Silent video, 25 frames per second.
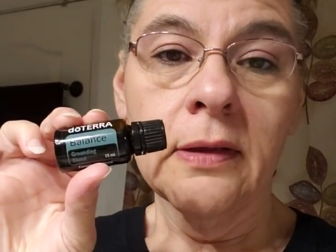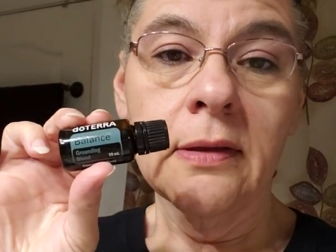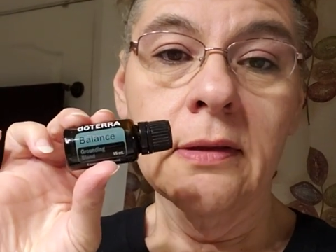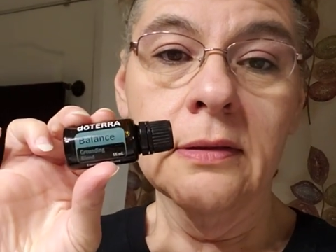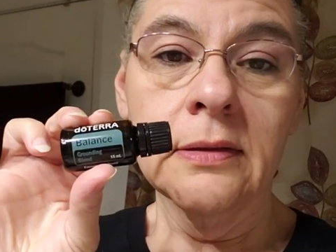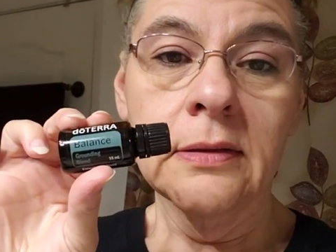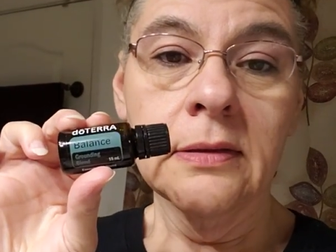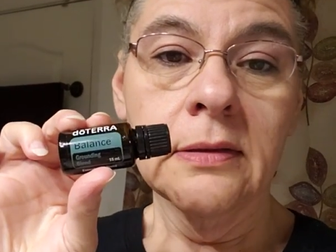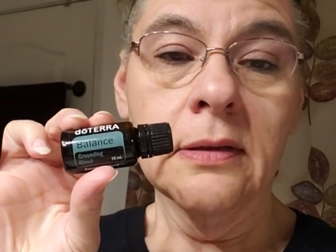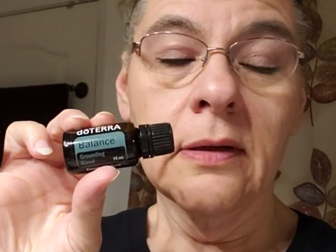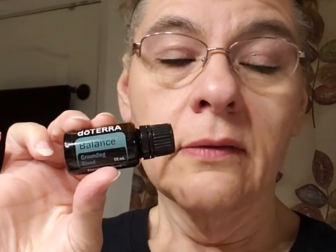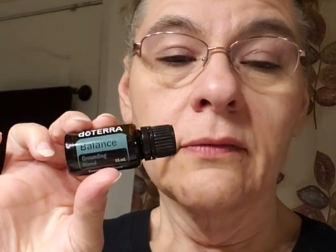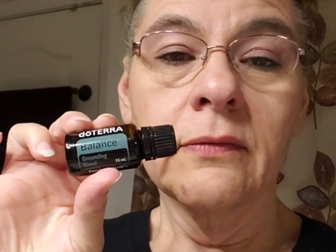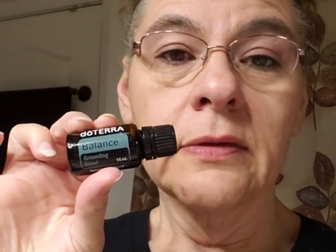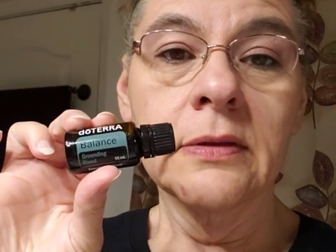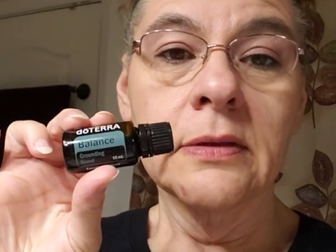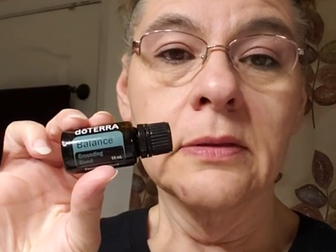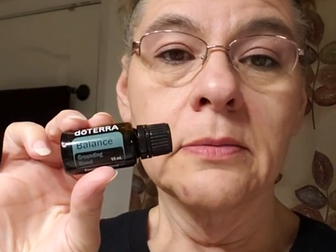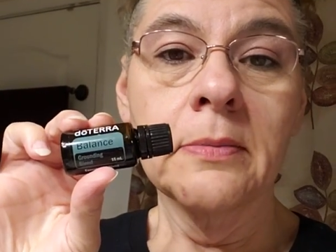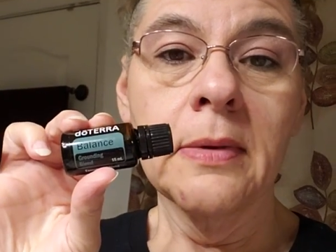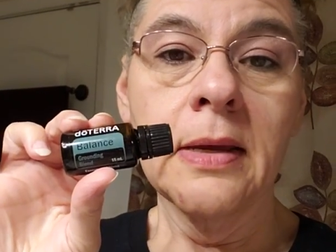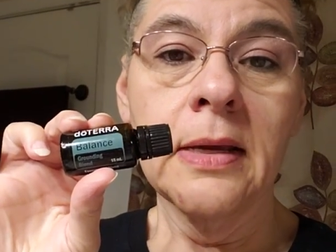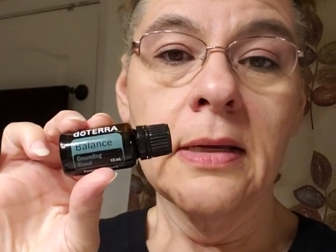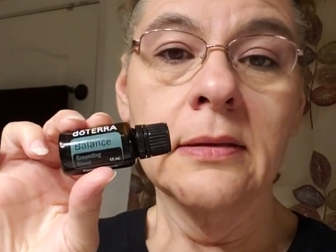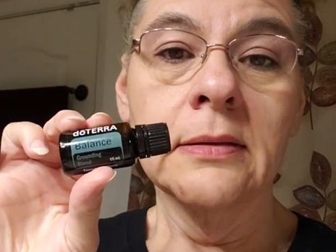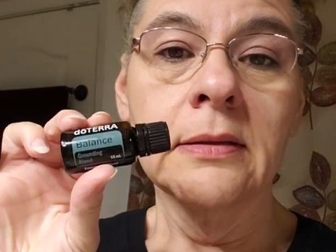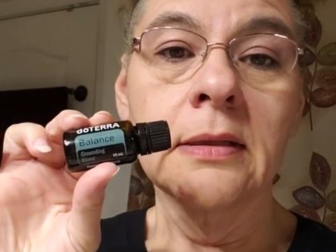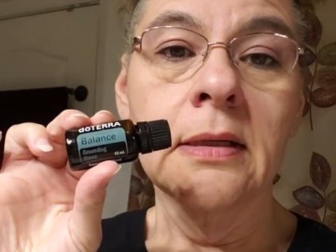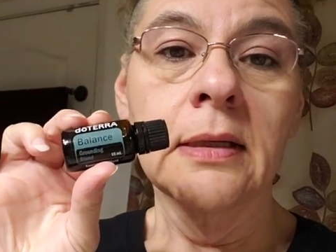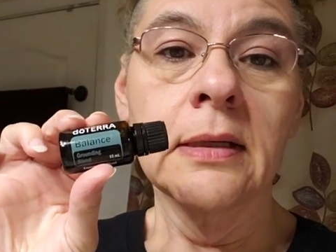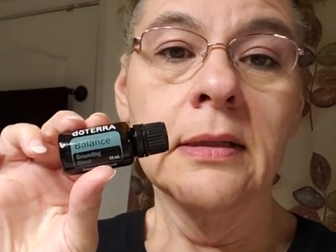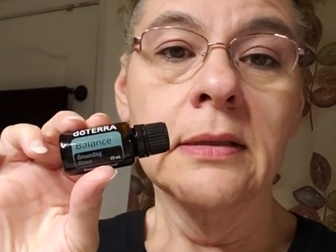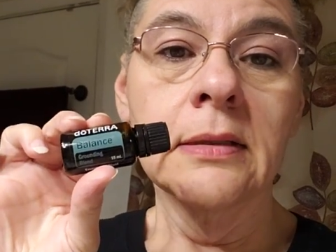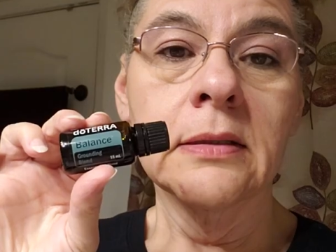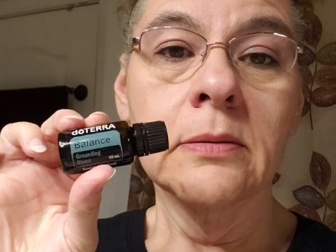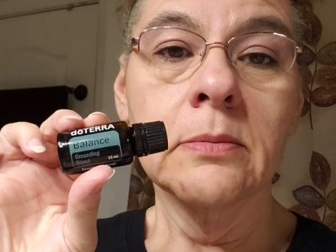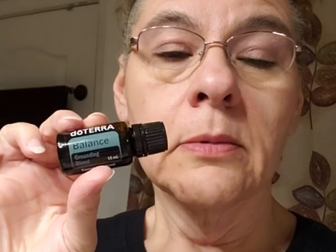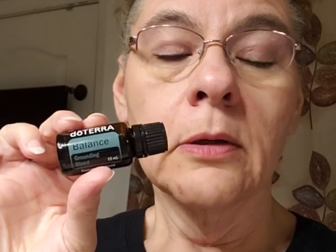This stuff is amazing.
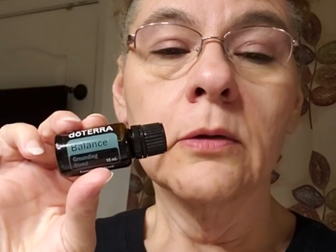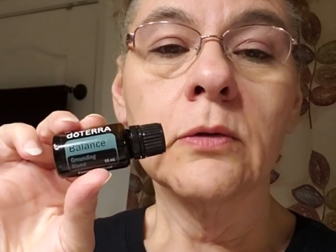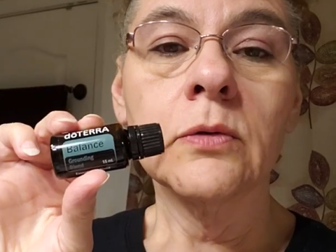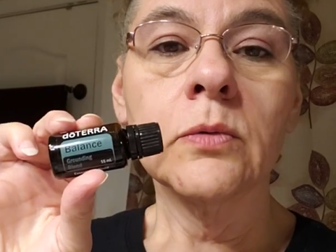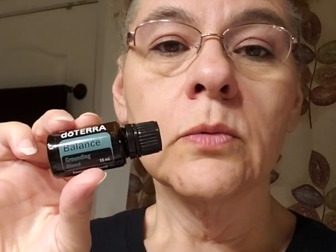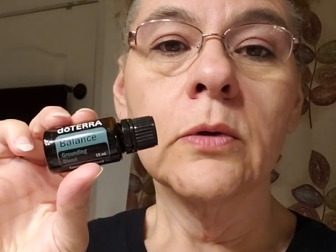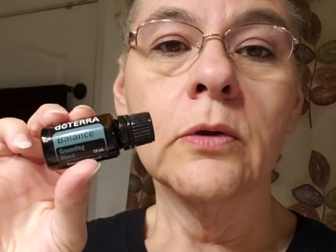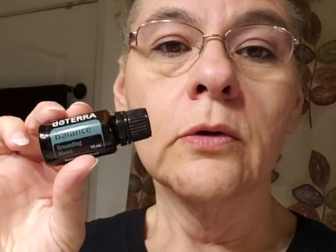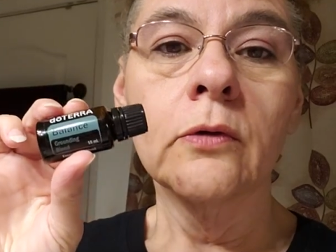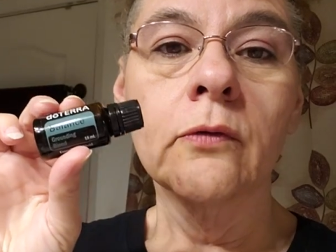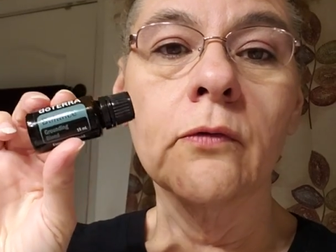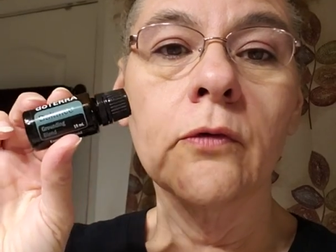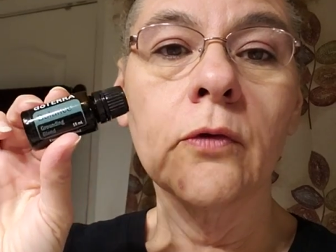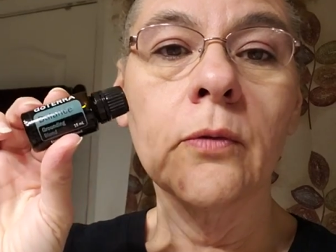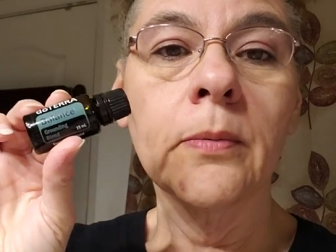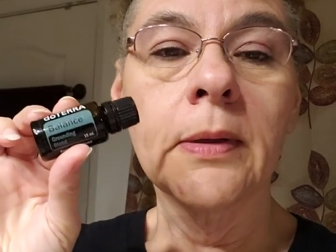It smells wonderful,